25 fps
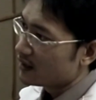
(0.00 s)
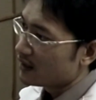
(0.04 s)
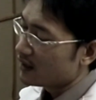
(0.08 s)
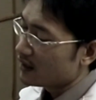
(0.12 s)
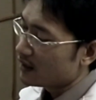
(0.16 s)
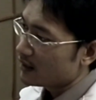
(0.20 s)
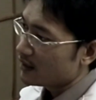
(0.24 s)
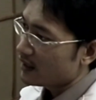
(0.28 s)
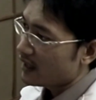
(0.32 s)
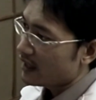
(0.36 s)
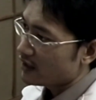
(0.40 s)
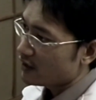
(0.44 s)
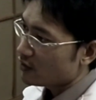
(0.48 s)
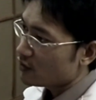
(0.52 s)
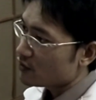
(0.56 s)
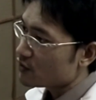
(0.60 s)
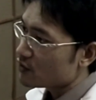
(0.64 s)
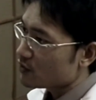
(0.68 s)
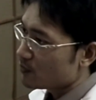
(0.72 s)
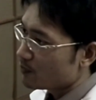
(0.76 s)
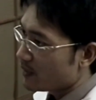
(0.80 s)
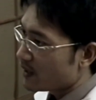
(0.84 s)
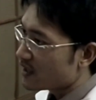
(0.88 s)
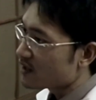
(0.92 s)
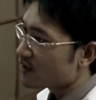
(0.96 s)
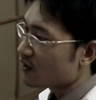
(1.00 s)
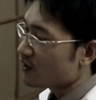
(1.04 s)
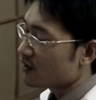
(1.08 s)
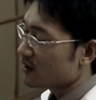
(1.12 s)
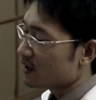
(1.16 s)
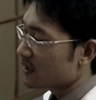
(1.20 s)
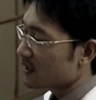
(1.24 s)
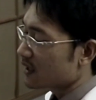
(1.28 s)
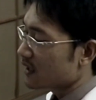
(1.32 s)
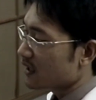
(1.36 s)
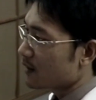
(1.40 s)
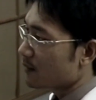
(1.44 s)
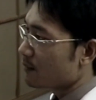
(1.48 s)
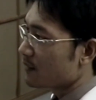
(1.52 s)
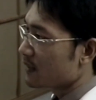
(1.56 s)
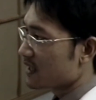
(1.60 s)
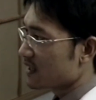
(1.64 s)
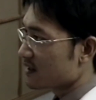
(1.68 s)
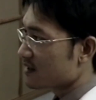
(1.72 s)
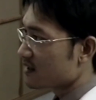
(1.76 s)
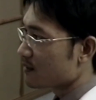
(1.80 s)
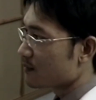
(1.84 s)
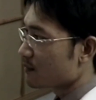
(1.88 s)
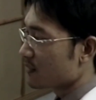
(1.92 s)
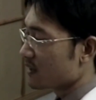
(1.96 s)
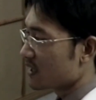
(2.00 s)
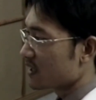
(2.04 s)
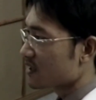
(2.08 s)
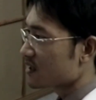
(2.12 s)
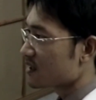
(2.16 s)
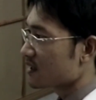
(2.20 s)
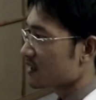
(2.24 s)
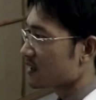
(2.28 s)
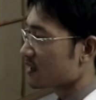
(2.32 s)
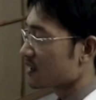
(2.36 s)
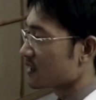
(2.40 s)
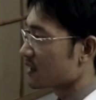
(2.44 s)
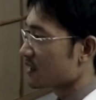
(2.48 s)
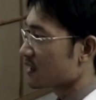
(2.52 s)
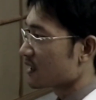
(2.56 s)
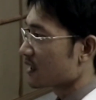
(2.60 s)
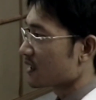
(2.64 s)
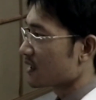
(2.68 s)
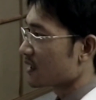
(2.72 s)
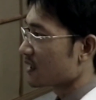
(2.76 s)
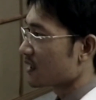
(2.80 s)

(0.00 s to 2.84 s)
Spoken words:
And also based on the Malaysian